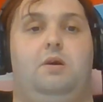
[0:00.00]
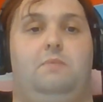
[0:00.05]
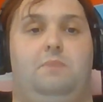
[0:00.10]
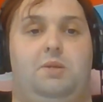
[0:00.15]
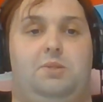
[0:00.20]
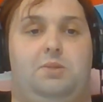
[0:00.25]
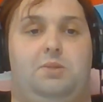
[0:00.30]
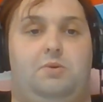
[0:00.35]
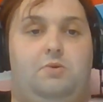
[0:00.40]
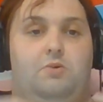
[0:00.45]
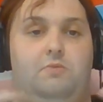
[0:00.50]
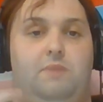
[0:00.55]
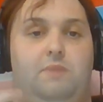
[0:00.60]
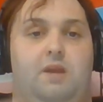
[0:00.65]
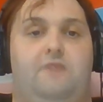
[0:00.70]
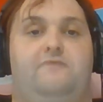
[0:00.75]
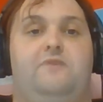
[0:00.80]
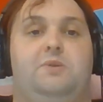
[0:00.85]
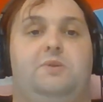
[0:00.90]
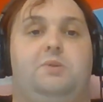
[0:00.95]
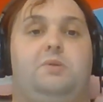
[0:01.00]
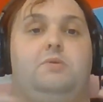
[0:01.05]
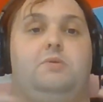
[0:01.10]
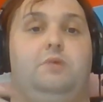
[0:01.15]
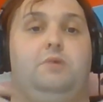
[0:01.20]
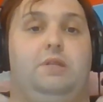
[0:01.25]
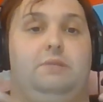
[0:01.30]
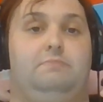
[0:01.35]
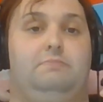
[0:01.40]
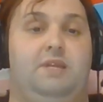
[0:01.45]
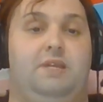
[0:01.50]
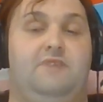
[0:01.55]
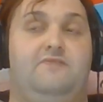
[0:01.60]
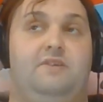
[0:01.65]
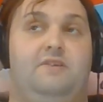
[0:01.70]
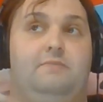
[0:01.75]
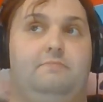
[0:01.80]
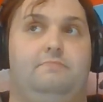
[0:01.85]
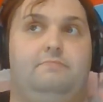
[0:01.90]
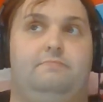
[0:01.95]
mystical, metaphysical, and
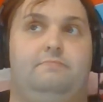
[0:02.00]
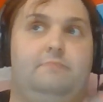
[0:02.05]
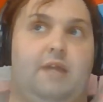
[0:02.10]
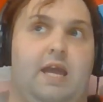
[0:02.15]
even